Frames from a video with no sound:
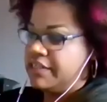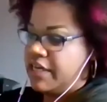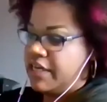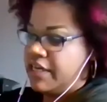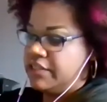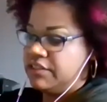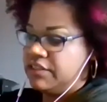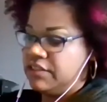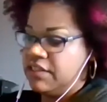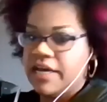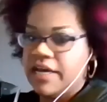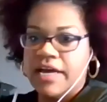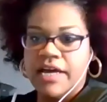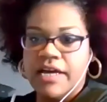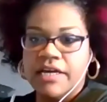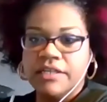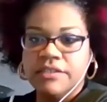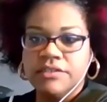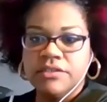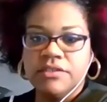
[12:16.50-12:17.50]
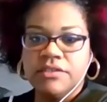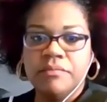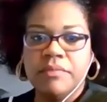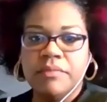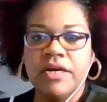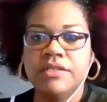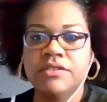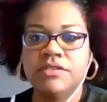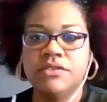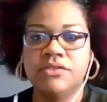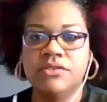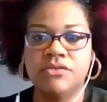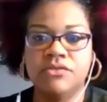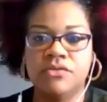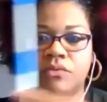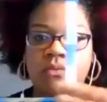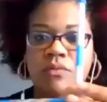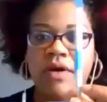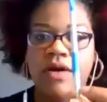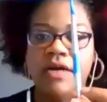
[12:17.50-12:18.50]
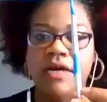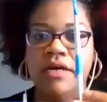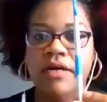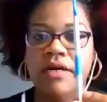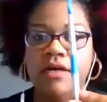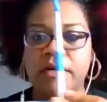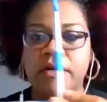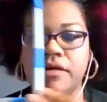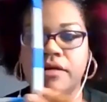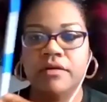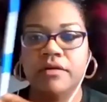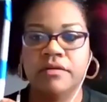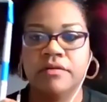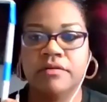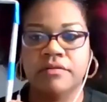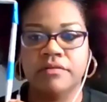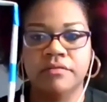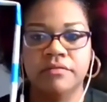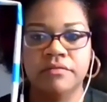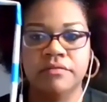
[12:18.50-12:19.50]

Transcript: attaching the edge to my square.